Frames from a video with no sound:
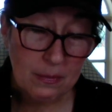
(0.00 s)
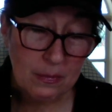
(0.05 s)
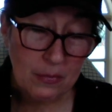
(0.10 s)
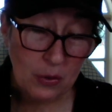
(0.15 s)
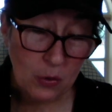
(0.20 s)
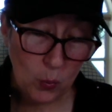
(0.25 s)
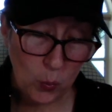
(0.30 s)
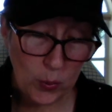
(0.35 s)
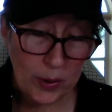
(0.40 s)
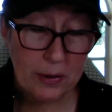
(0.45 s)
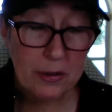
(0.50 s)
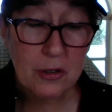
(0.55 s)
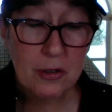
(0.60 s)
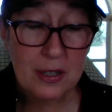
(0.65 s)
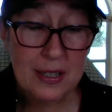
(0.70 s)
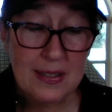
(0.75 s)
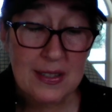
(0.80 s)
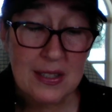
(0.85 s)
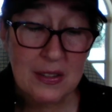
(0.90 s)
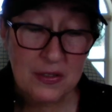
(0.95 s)
the
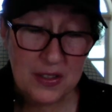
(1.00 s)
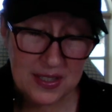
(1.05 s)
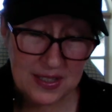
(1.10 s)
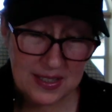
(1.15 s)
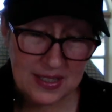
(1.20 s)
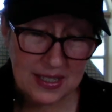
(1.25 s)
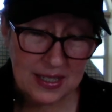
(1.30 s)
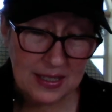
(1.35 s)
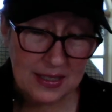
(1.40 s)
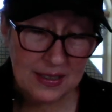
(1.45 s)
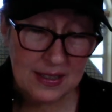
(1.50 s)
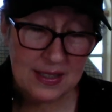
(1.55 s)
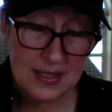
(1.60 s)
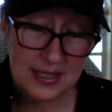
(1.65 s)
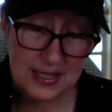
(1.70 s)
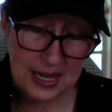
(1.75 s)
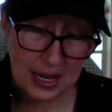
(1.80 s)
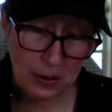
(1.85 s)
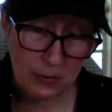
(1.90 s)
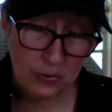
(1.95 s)
wilderness of Tsin,
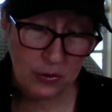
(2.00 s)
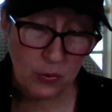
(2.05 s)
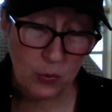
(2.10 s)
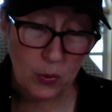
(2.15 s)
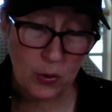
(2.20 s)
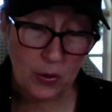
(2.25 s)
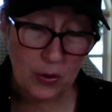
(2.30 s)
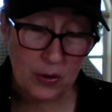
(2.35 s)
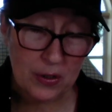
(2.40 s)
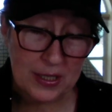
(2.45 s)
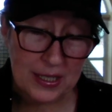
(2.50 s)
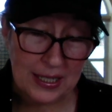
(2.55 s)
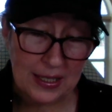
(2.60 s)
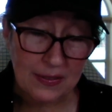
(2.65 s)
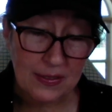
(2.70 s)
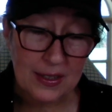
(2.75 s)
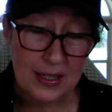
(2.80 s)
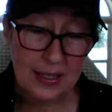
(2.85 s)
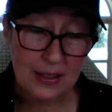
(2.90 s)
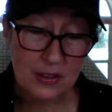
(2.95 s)
southward in
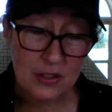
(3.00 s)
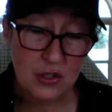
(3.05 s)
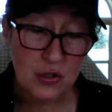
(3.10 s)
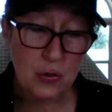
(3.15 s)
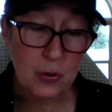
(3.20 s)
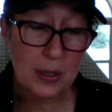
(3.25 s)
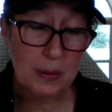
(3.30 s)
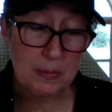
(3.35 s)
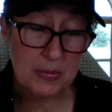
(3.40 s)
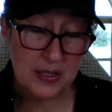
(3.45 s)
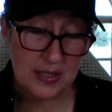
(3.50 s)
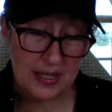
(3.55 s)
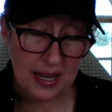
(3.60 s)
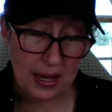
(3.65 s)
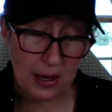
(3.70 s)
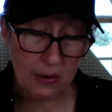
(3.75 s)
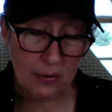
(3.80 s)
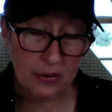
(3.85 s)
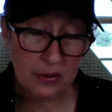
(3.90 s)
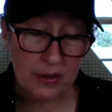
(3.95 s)
the extreme
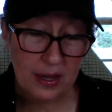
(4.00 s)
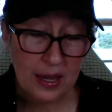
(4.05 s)
south,